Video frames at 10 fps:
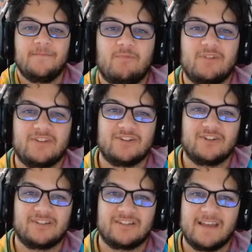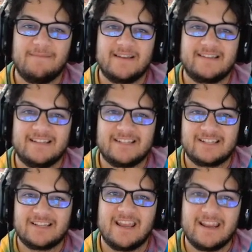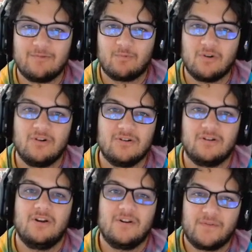which is just, it makes an insane wall